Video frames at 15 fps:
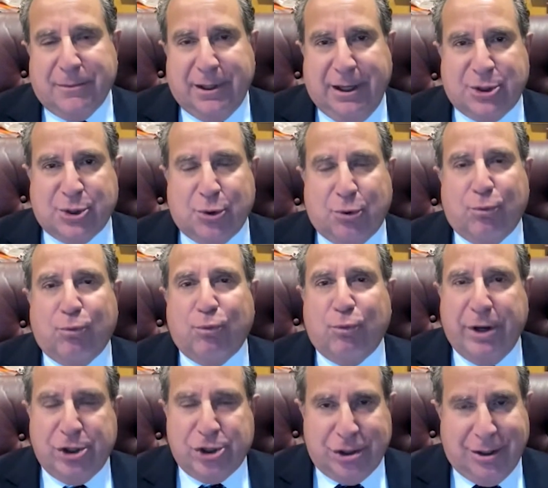its
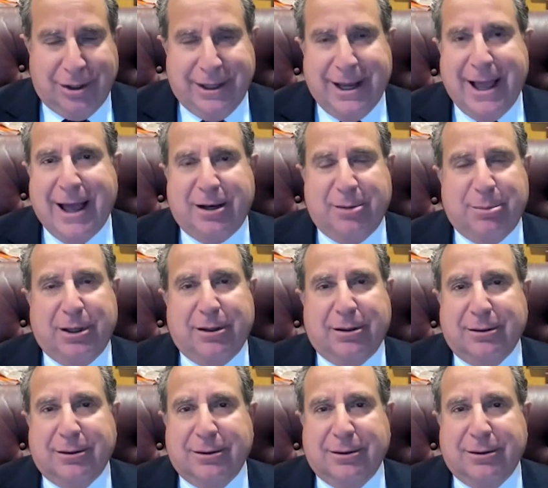original anatomy,